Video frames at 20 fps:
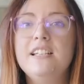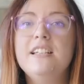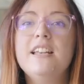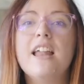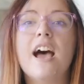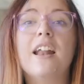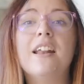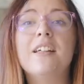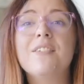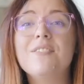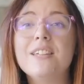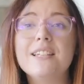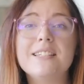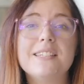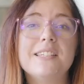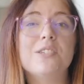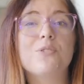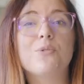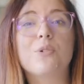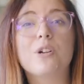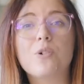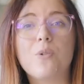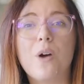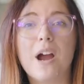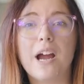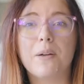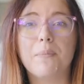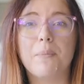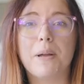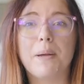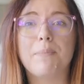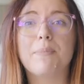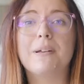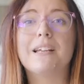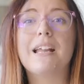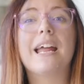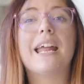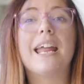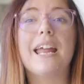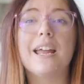None of this is a requirement,
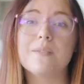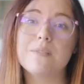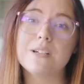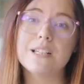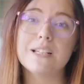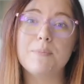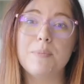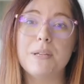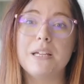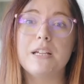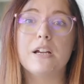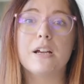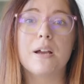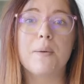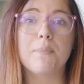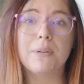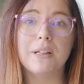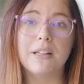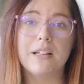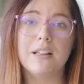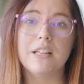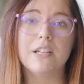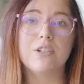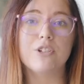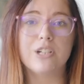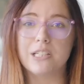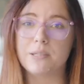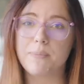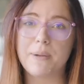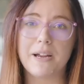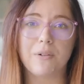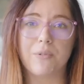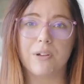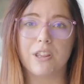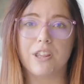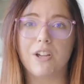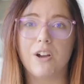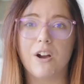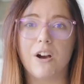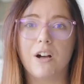but I am gonna be completely transparent
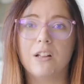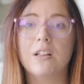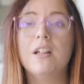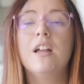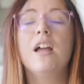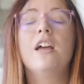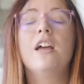with you all.